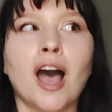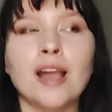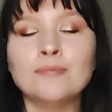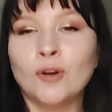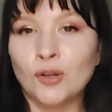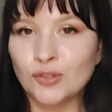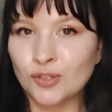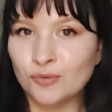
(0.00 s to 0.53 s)

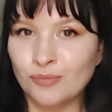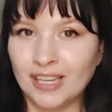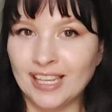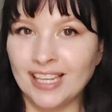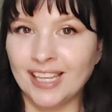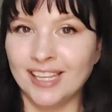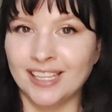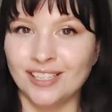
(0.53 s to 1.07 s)
I'm also
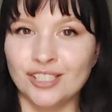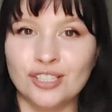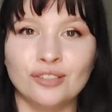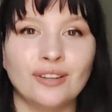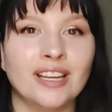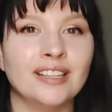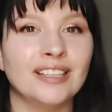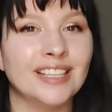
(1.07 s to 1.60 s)
making it
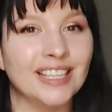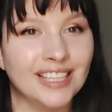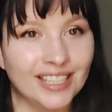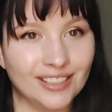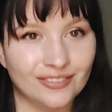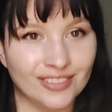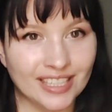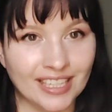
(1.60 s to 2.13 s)
into an
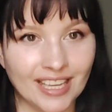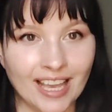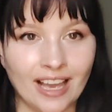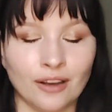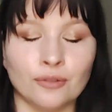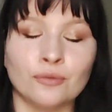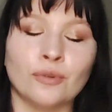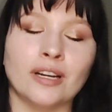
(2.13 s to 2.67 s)
evening
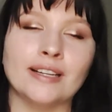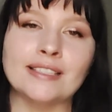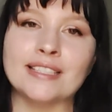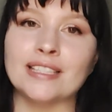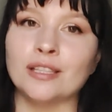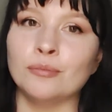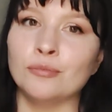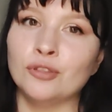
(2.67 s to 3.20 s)
gown.
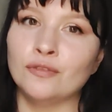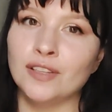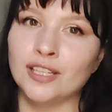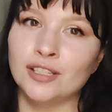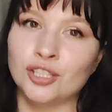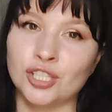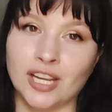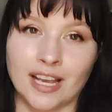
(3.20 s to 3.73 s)
Whereas in the
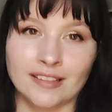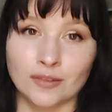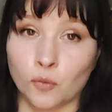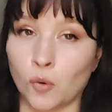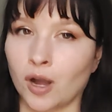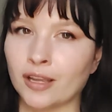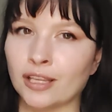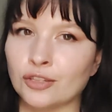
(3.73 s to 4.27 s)
movie, she has
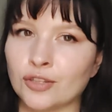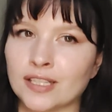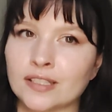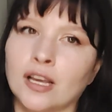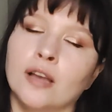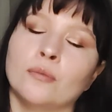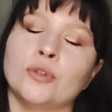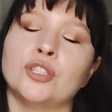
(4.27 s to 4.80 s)
a walking
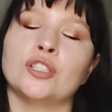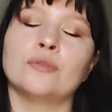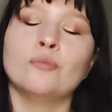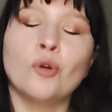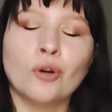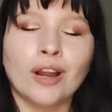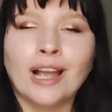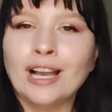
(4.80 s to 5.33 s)
dress on, which is
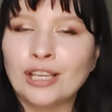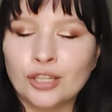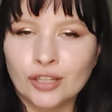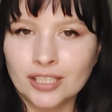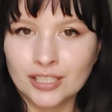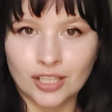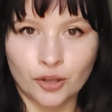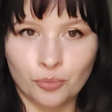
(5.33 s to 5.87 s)
more
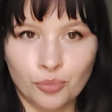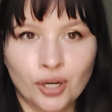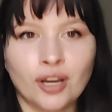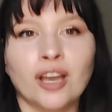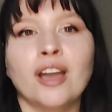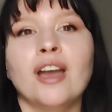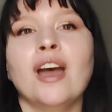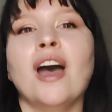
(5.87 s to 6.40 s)
accurate to the
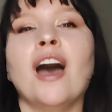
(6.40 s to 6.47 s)
book.